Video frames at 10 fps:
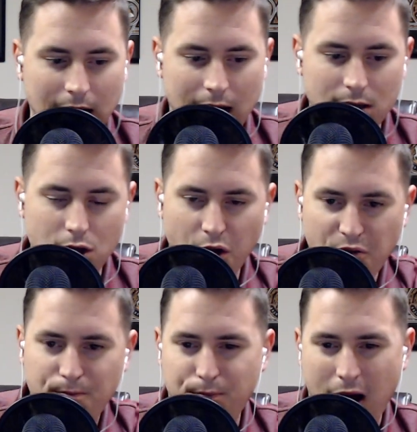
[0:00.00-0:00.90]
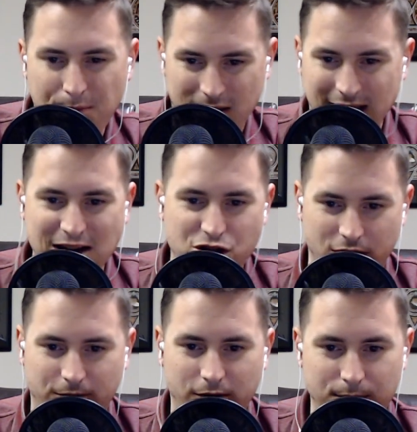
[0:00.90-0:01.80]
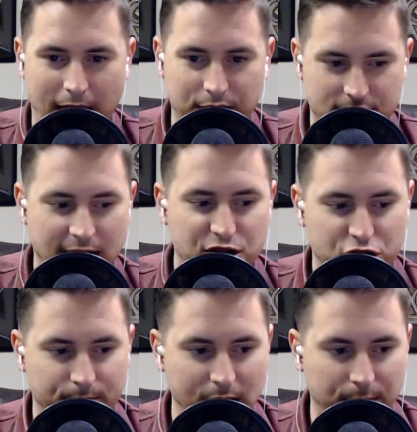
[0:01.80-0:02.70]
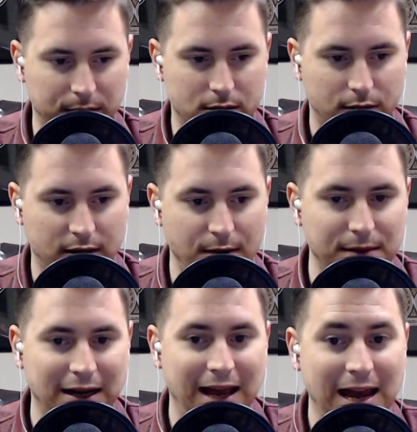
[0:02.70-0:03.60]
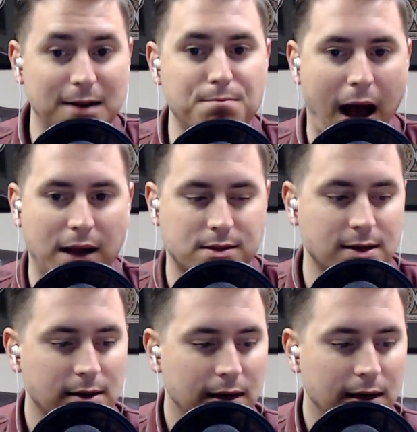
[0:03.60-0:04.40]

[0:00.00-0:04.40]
No population from outside should be able to come in en masse